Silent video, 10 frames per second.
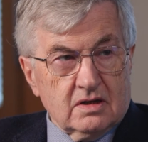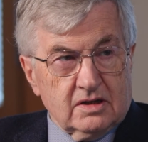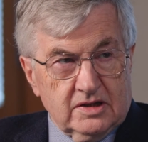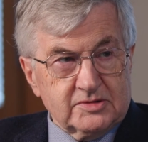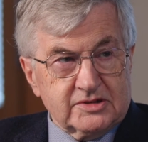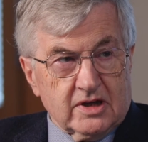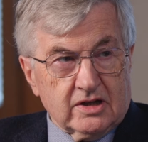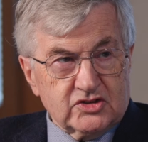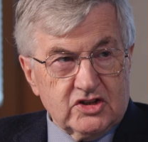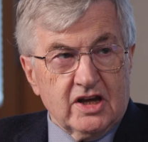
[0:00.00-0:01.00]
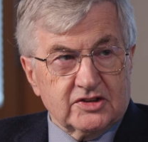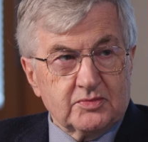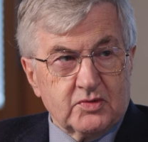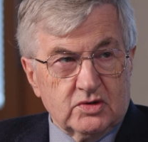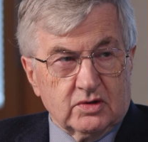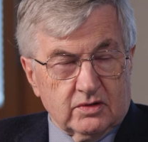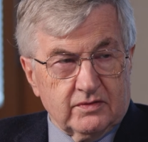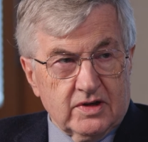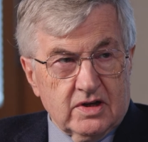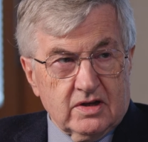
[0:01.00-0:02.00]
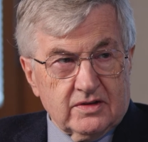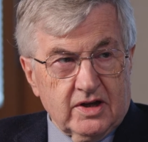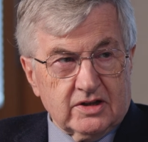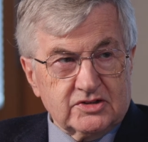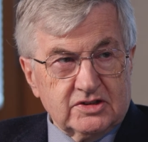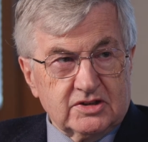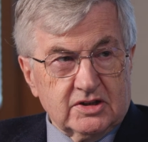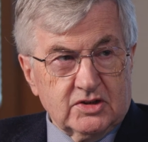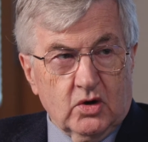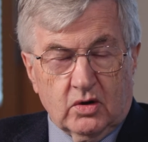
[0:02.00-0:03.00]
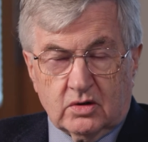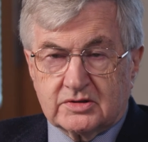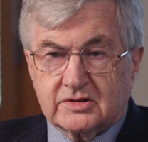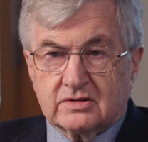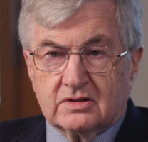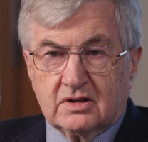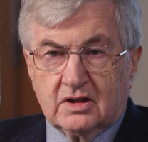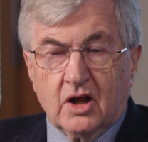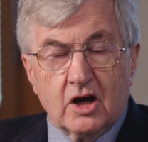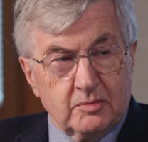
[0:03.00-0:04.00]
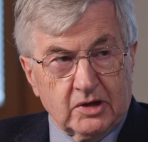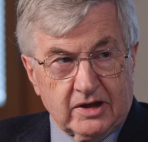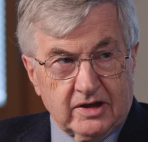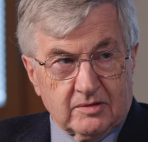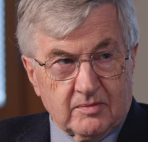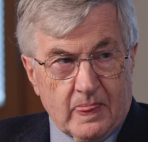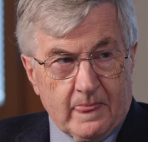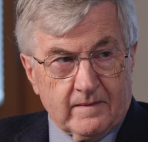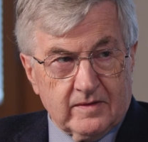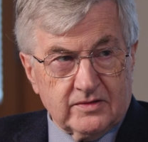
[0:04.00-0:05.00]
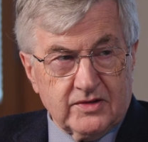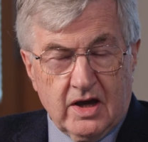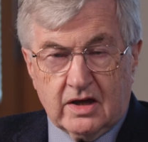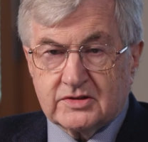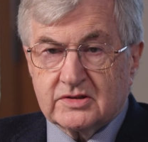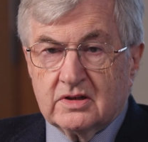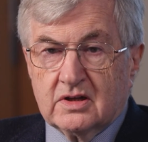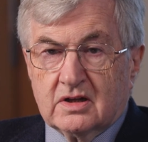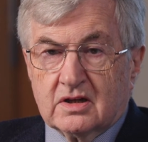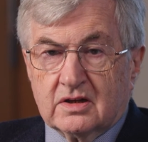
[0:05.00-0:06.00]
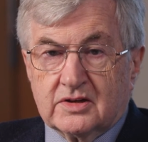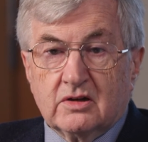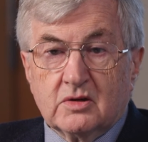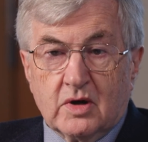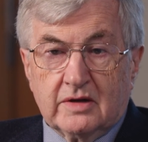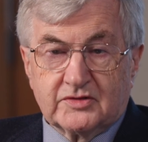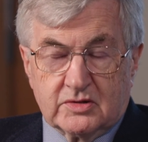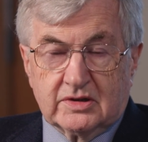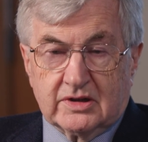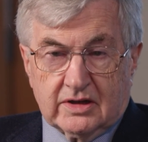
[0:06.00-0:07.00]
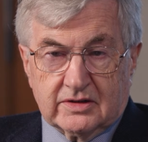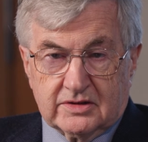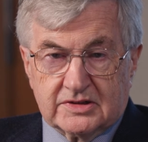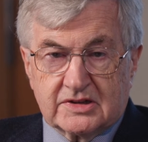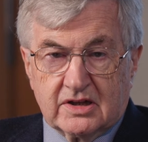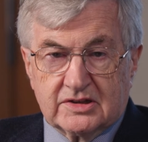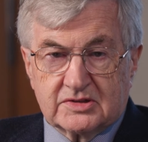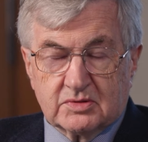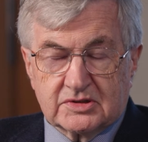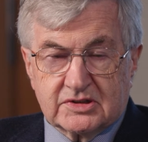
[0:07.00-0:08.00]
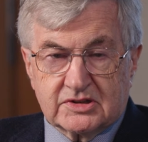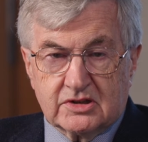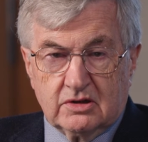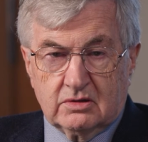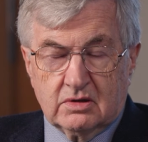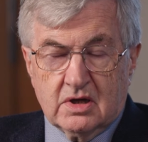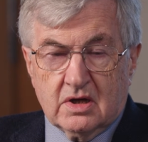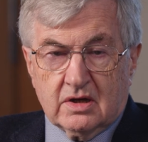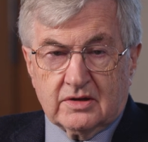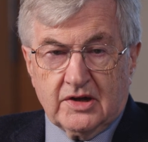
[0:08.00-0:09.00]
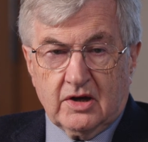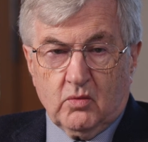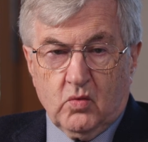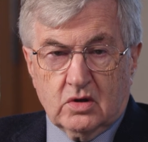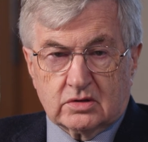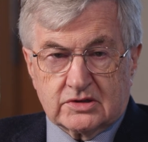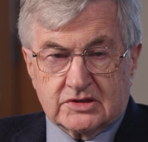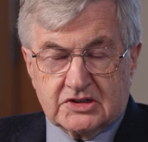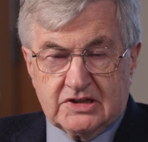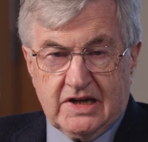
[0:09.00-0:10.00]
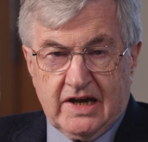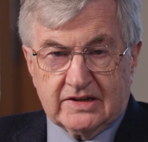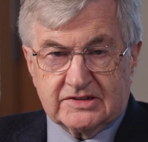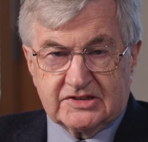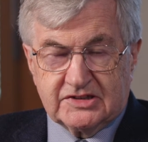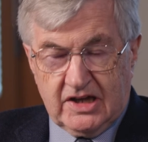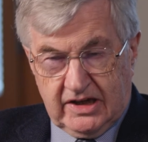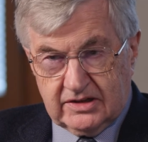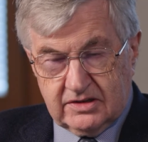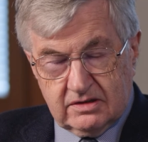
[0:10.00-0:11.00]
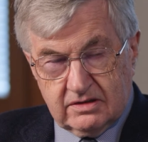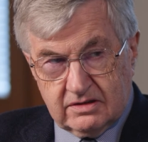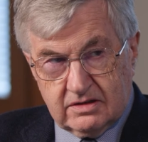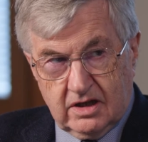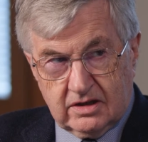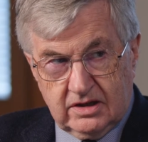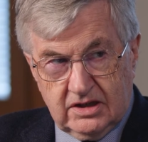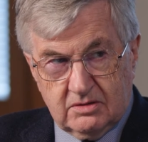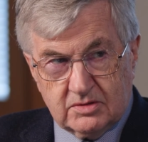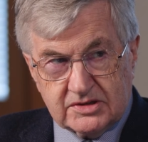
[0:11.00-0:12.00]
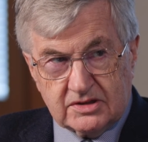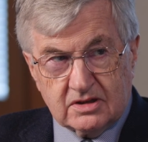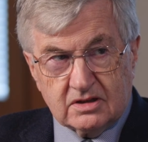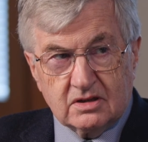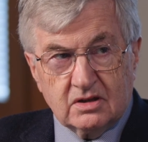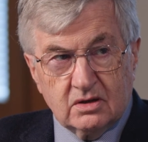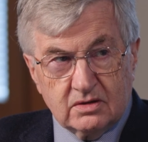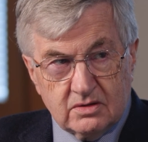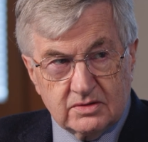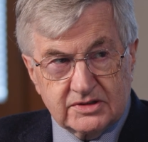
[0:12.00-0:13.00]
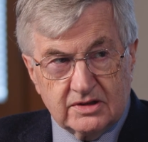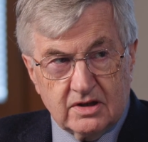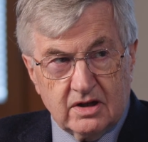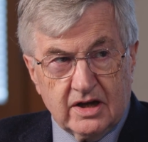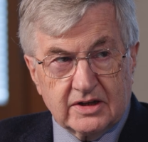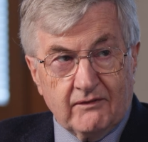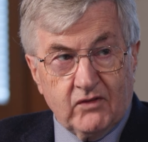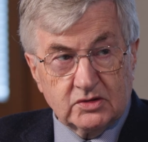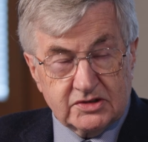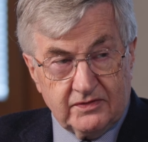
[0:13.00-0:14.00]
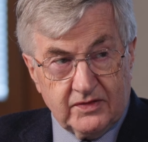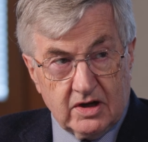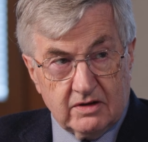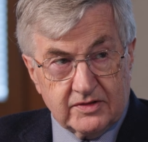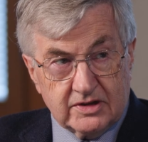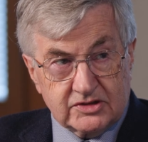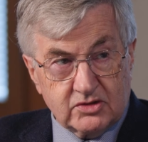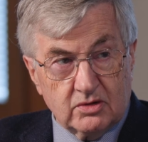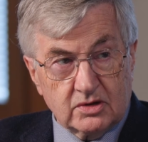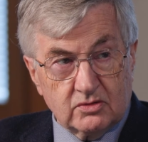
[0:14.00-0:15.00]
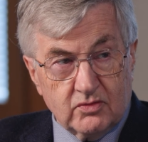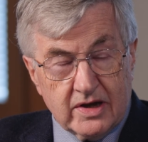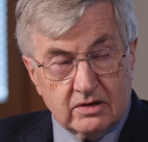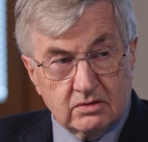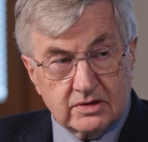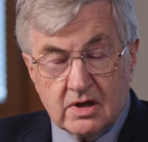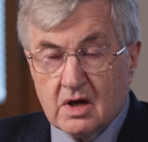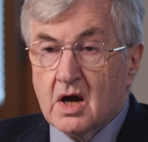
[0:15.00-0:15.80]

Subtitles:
Lipstadt. She had to prove that she did not libel him. And the only way of doing that in this case was to show that what she had said, that he was a Holocaust denier and a falsifier of the historical record,